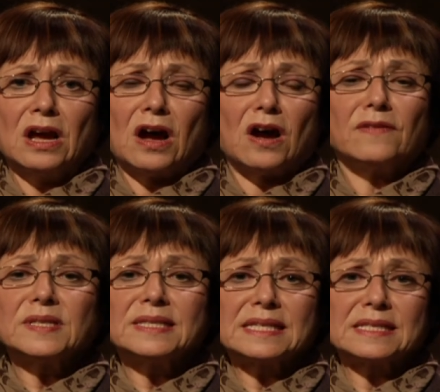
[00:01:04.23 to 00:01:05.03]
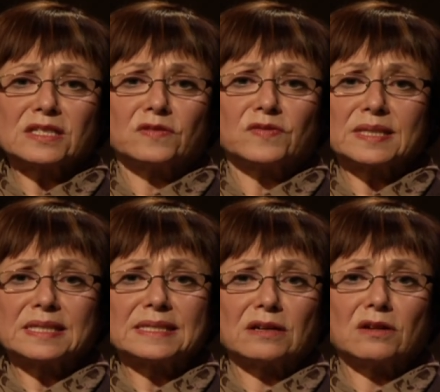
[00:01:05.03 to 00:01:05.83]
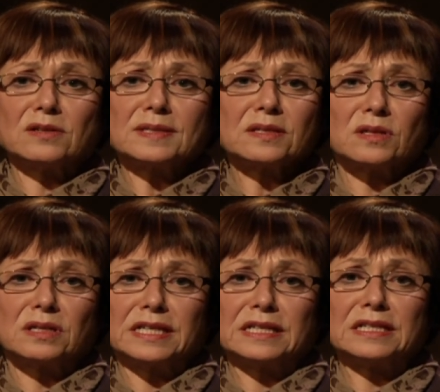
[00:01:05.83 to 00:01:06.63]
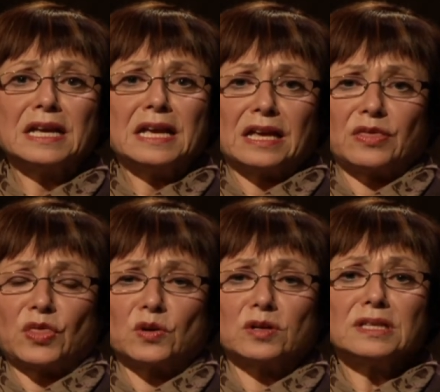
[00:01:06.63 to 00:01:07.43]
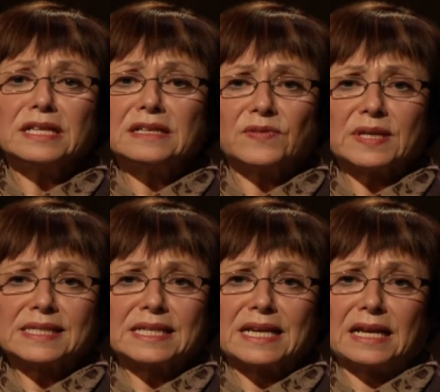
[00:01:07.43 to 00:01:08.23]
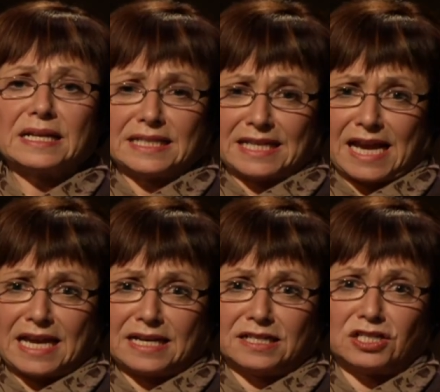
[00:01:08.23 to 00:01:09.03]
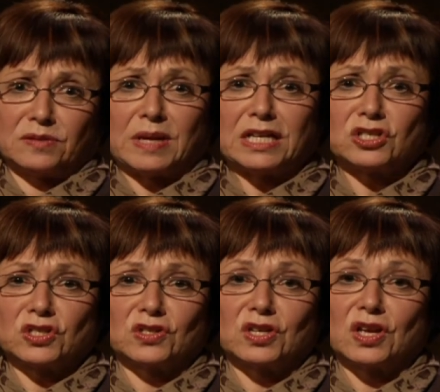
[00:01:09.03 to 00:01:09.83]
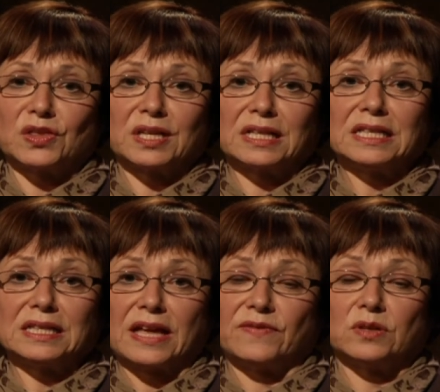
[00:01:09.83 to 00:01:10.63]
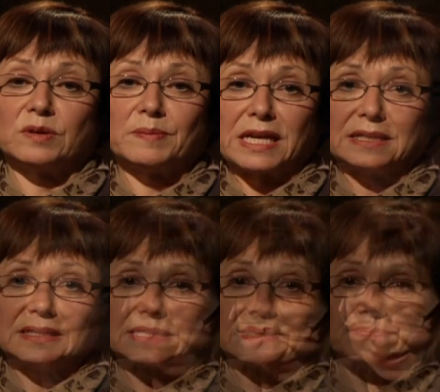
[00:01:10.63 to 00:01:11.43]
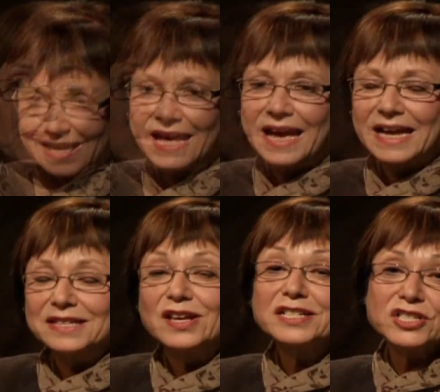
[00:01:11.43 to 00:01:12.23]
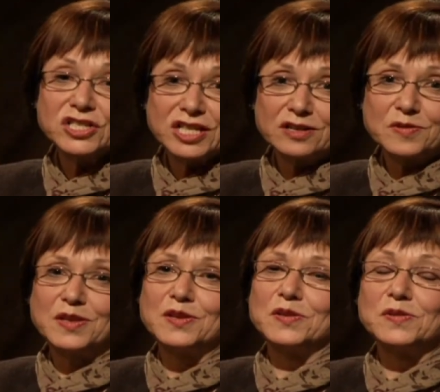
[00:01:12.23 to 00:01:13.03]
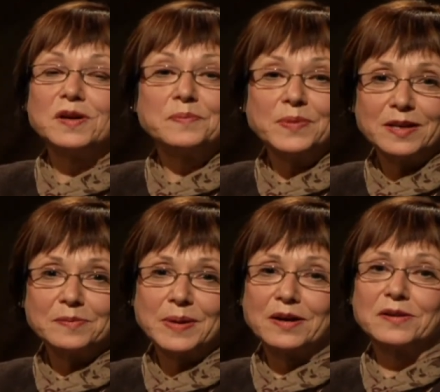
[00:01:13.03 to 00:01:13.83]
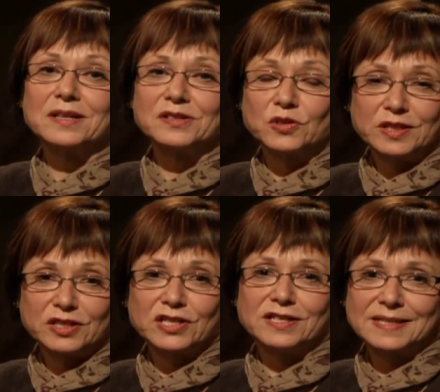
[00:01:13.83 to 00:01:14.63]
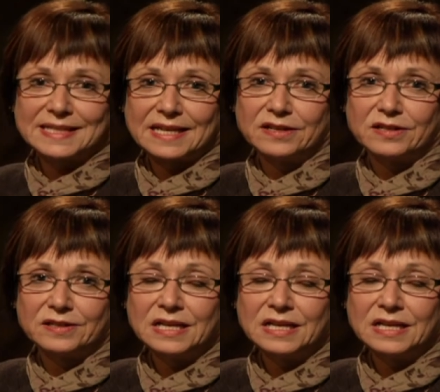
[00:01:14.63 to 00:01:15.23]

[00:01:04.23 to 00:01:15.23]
Ovens and surfaces are also cleaned and thoroughly investigated to make sure nothing leaven remains. I'd like to share with you a bit about a traditional Seder.